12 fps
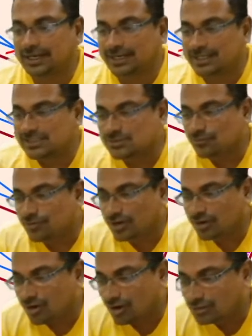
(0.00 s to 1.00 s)
It is
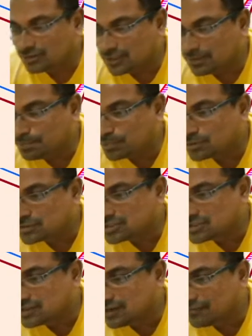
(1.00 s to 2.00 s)
work on the
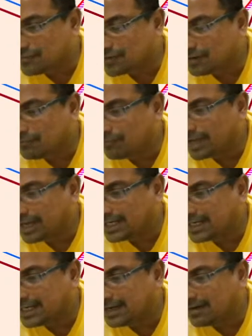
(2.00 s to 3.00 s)
process of
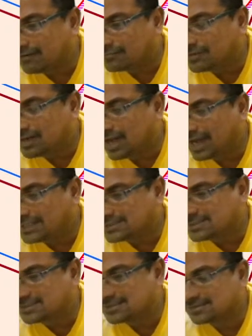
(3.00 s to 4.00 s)
reflecting of the
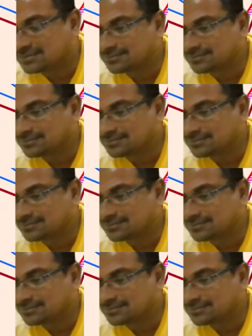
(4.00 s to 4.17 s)
light.